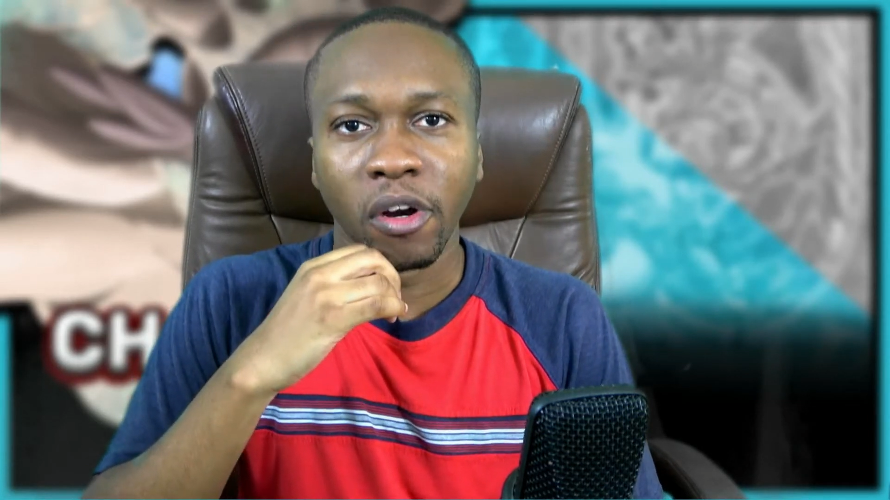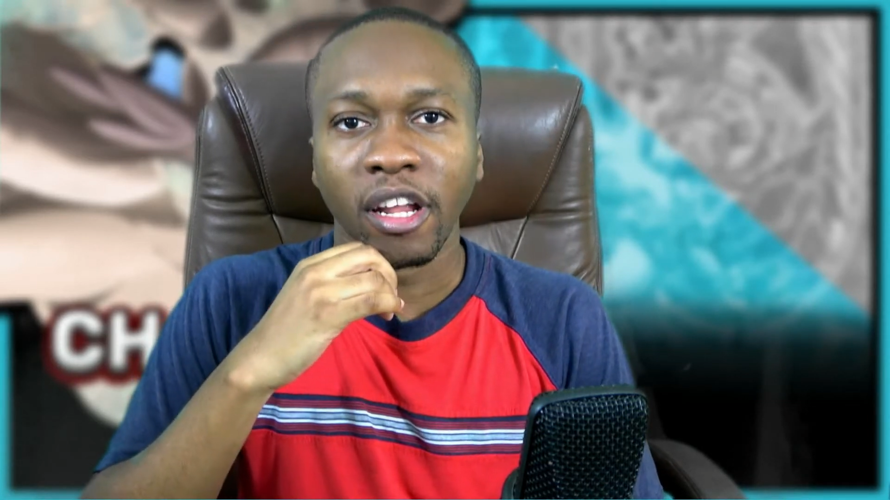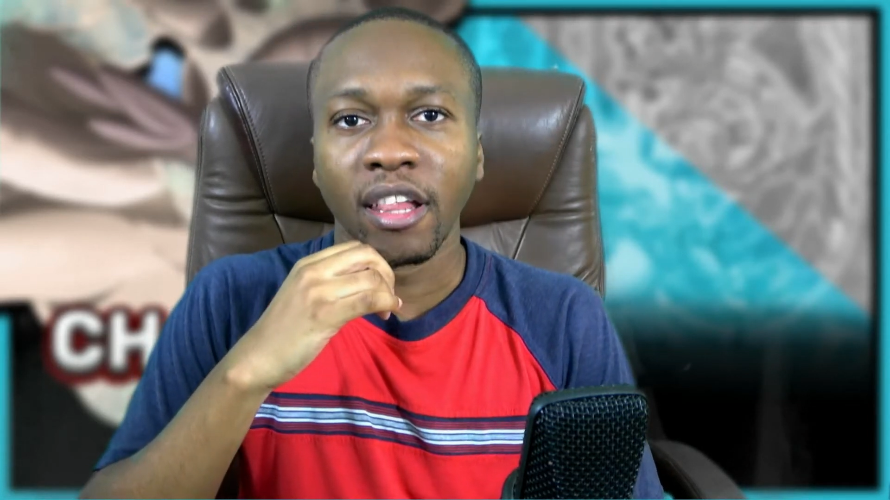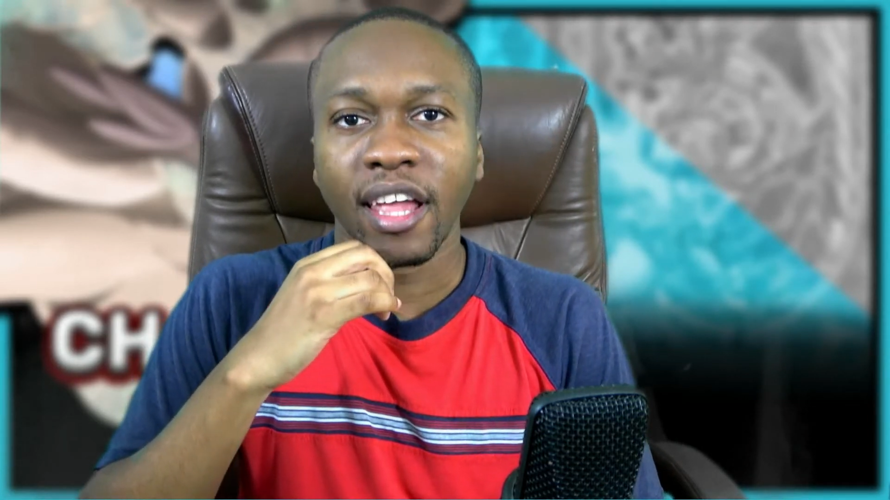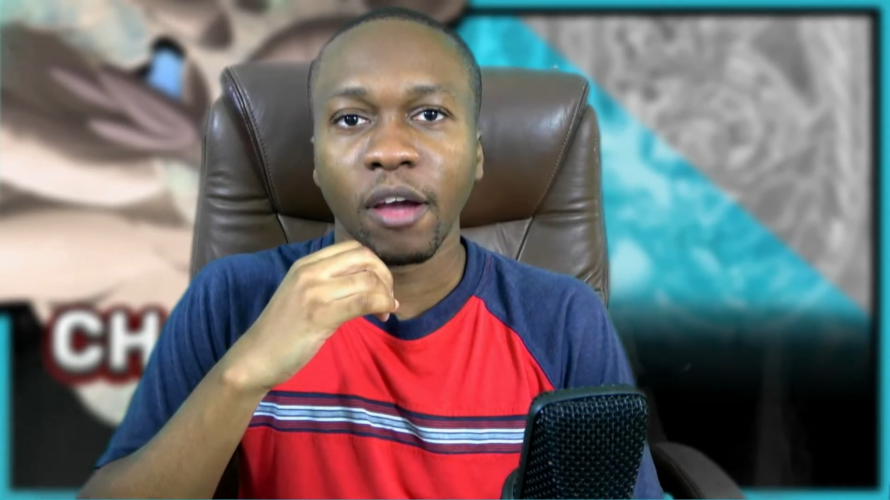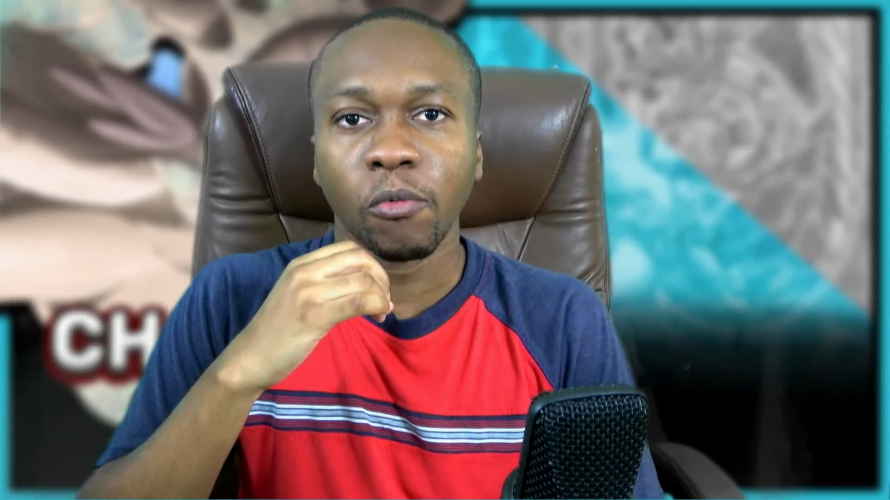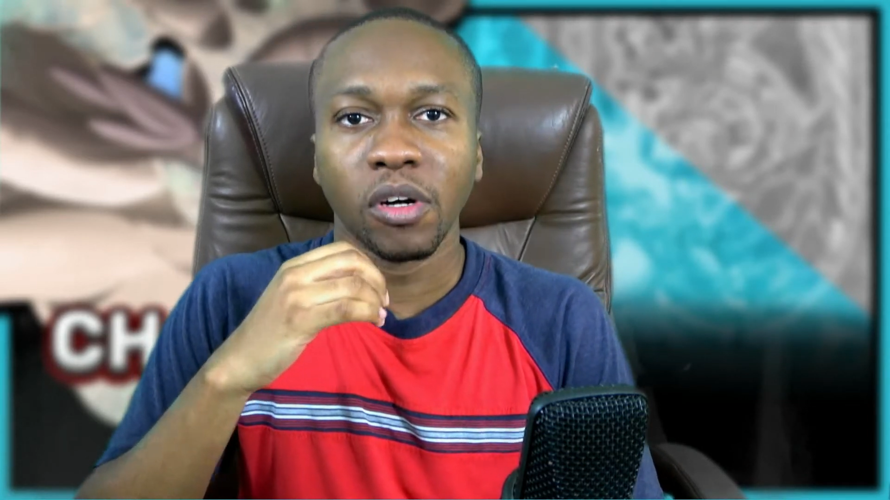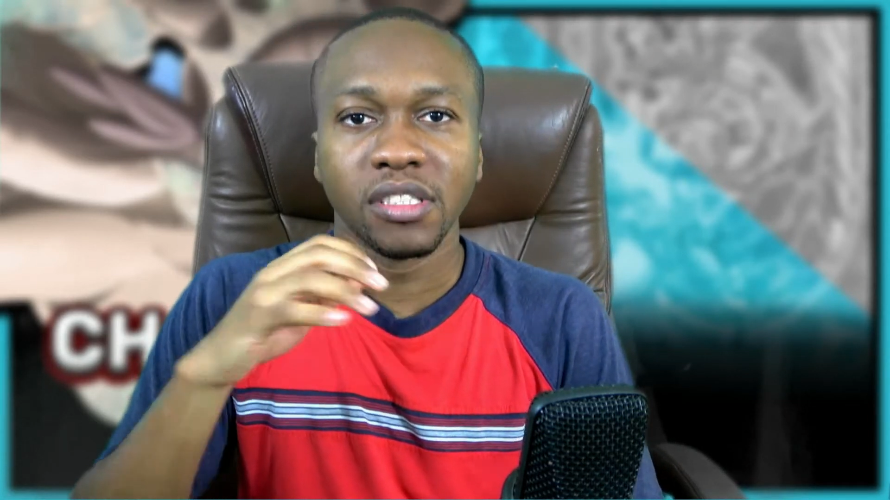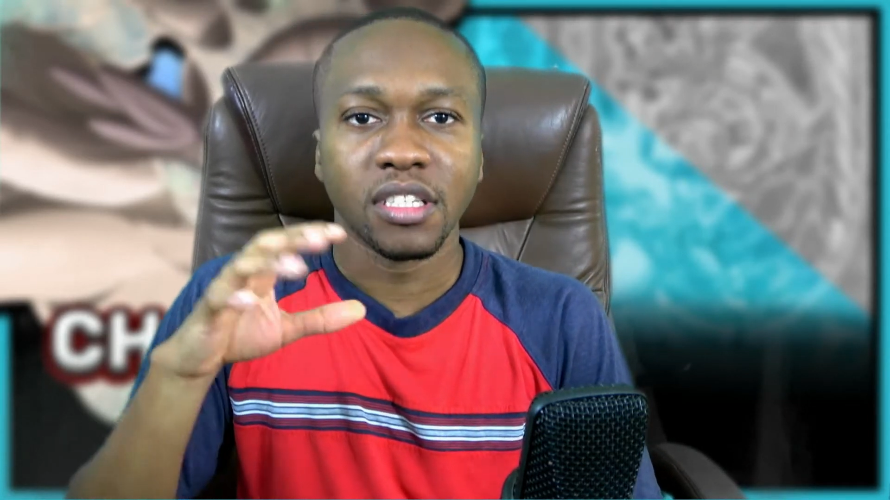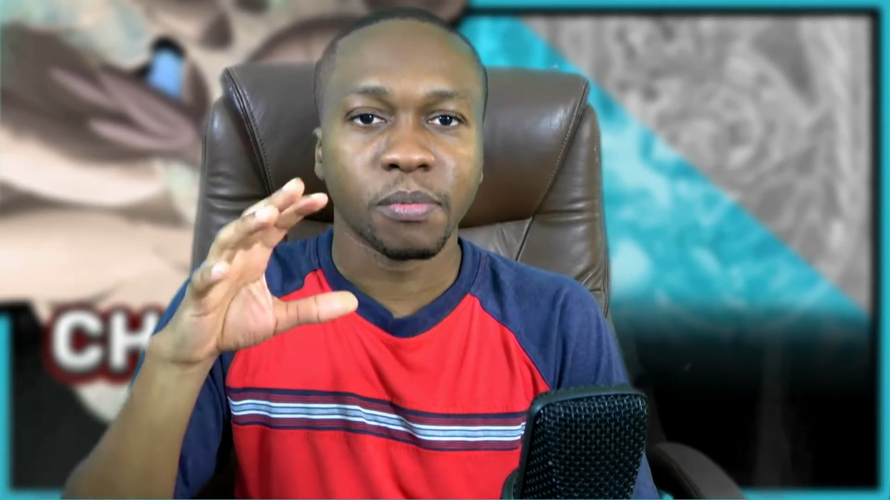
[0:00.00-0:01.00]
and I like
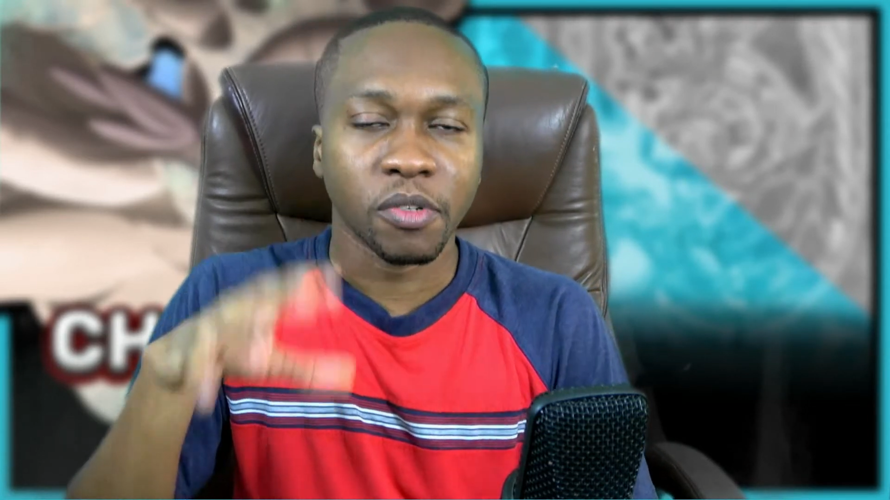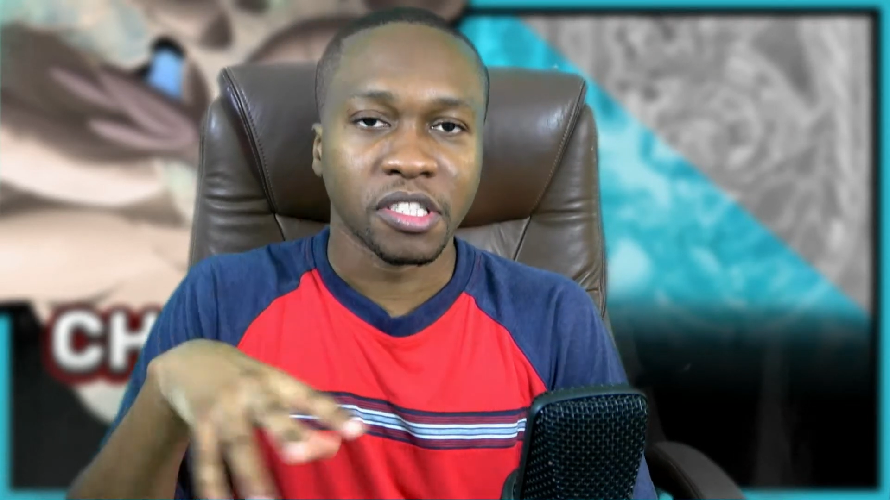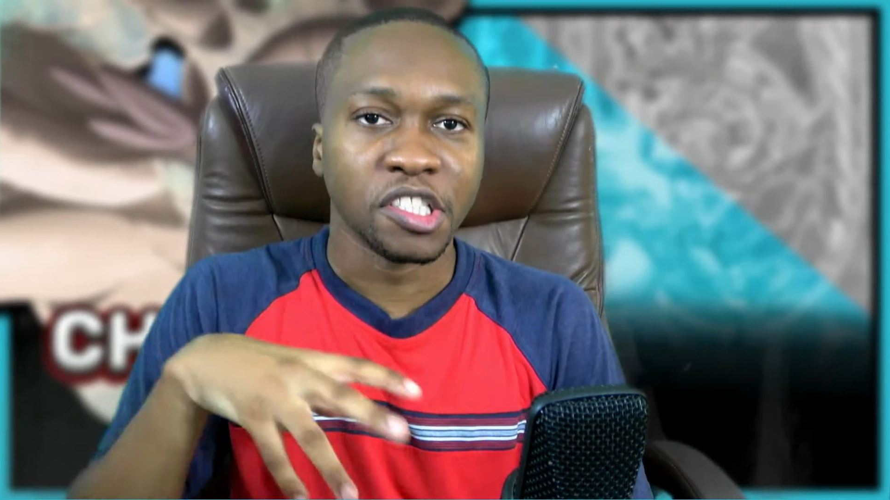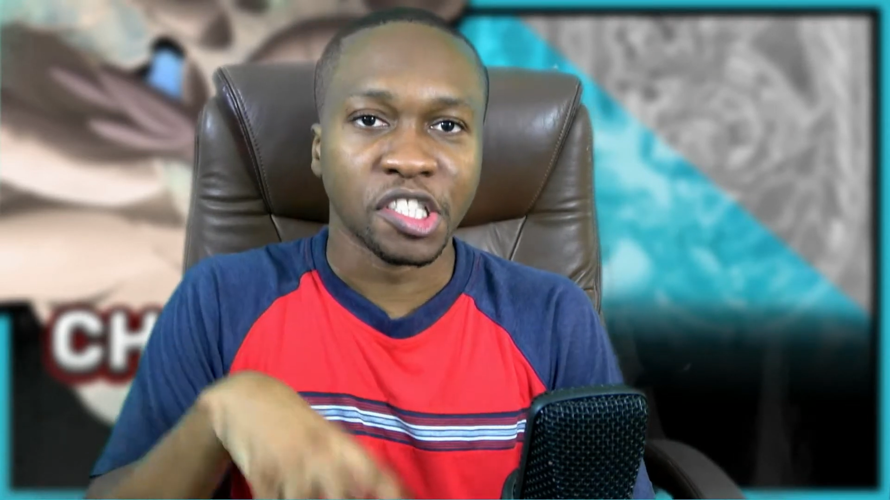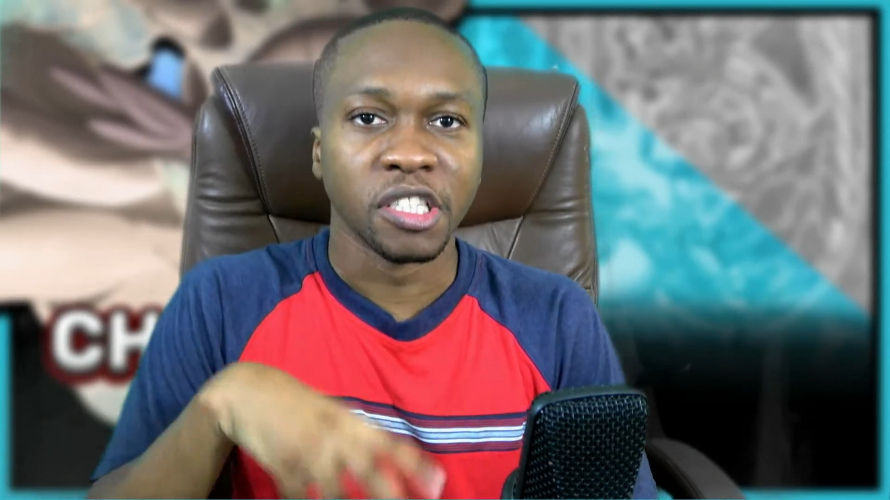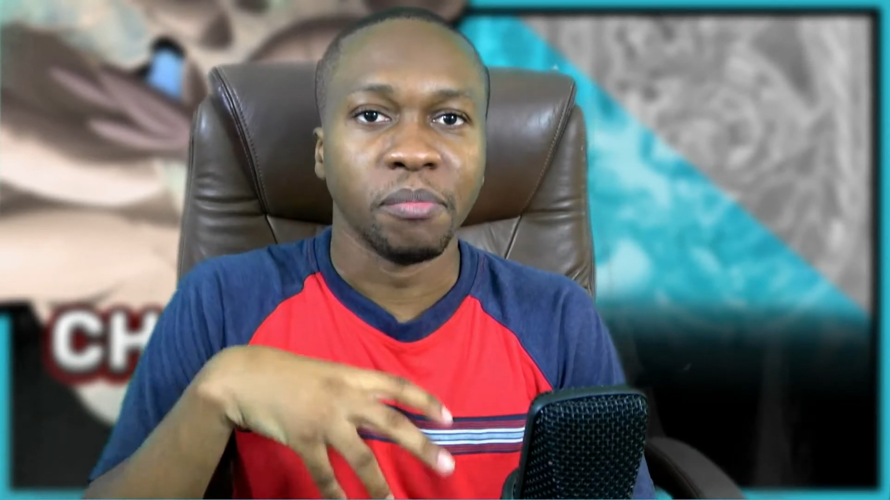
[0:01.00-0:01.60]
what this potentially